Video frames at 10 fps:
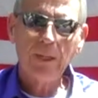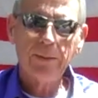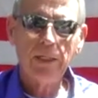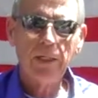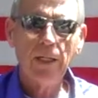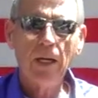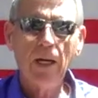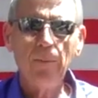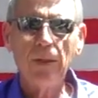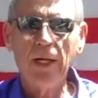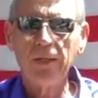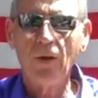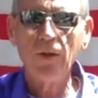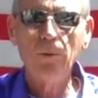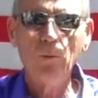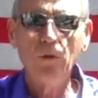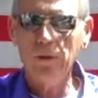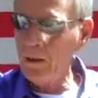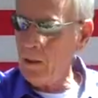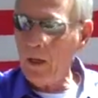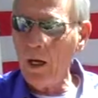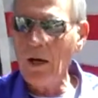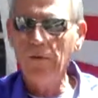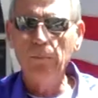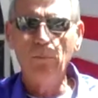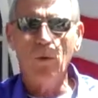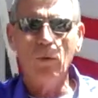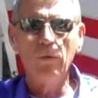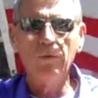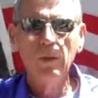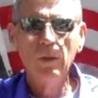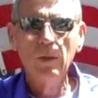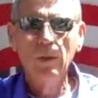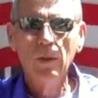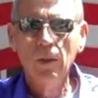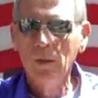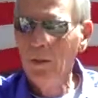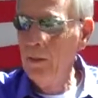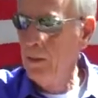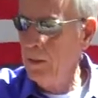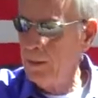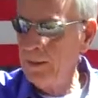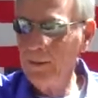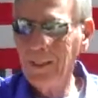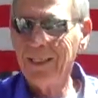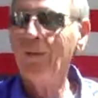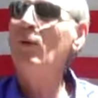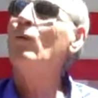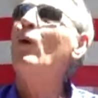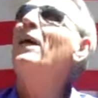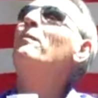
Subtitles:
I said, yeah, but I thought you moved. He said, no, I haven't moved. So I said, well, why